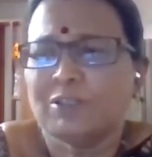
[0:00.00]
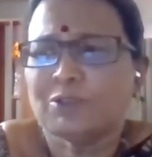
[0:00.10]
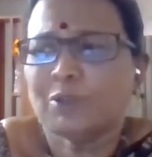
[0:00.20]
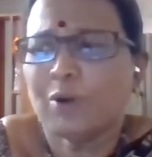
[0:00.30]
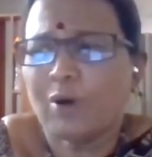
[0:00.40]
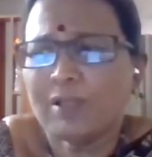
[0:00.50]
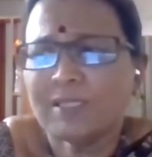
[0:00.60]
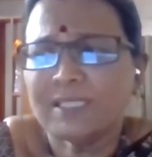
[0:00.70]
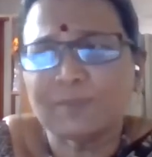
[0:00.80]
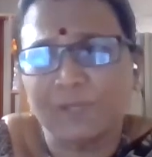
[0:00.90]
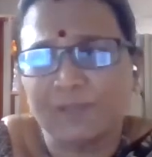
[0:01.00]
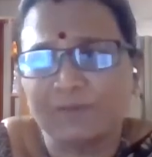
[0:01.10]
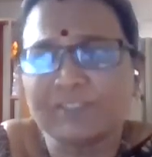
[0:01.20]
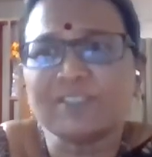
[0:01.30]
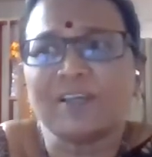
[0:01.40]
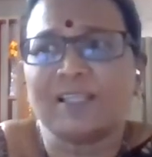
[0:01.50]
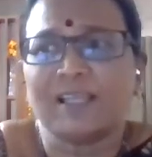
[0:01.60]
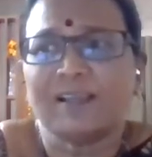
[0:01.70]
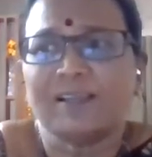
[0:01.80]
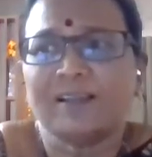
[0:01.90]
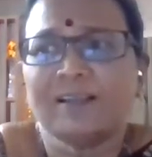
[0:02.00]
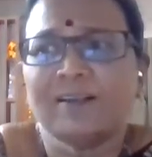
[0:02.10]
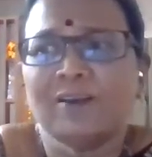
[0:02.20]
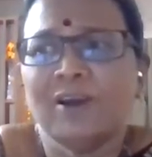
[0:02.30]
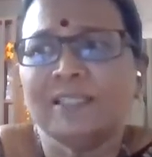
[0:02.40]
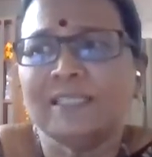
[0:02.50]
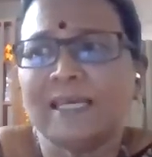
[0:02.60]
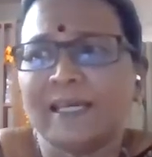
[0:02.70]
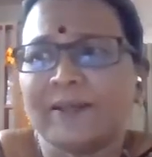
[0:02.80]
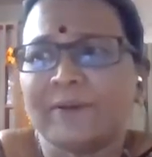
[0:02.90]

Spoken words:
So all these benefits are there.